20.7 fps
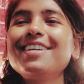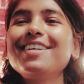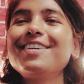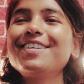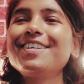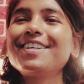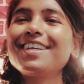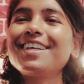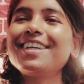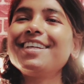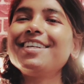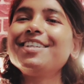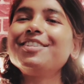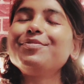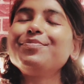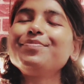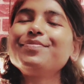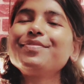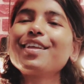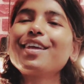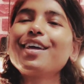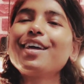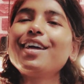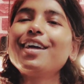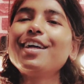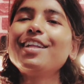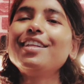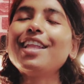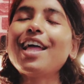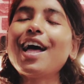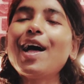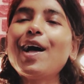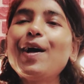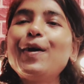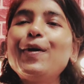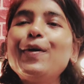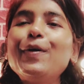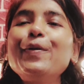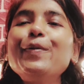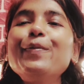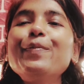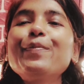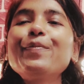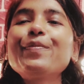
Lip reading: Okay. Now,